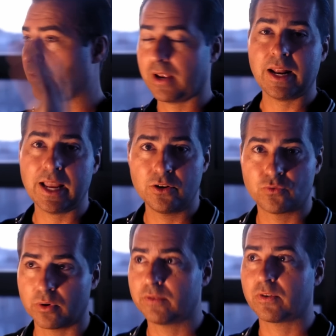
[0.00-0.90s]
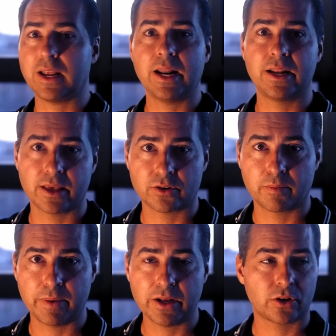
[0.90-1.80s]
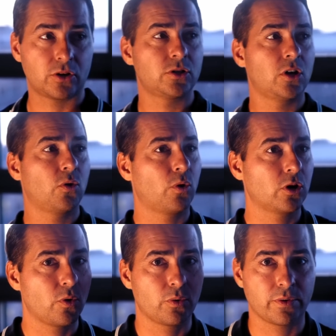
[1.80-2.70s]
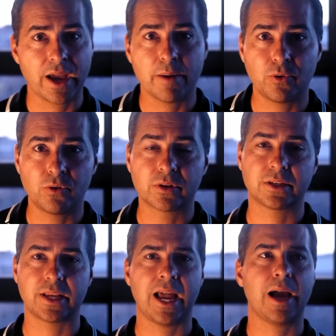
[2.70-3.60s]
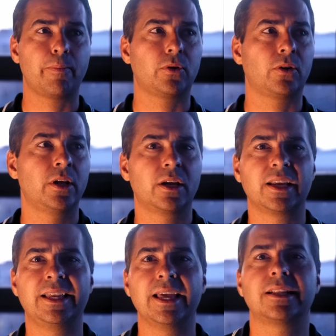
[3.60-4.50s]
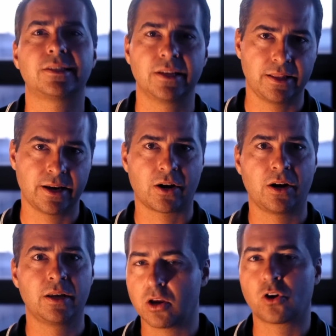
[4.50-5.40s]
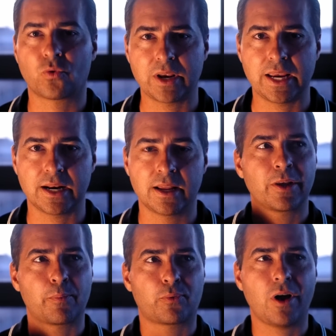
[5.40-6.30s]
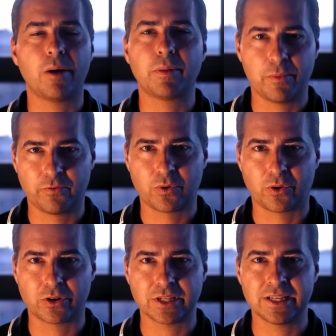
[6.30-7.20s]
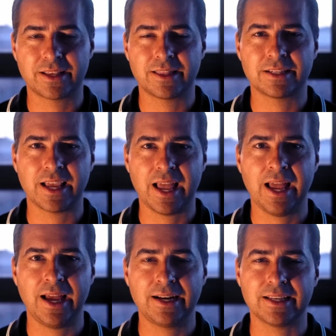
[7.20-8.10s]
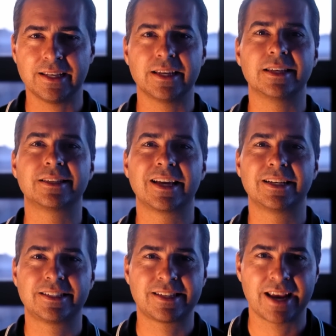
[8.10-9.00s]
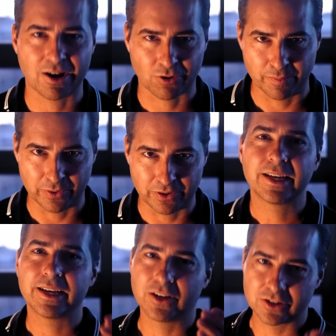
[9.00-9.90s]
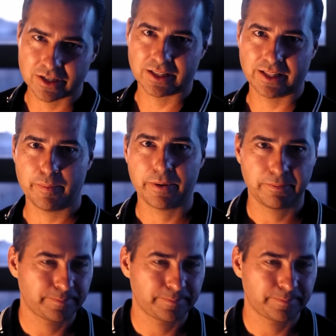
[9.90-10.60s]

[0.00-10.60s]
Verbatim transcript: Forget Android, forget any of the other competitors. We're going with Apple because Apple gets it. They're green. The problem, of course, is that this ad is terrible. Here's a clip.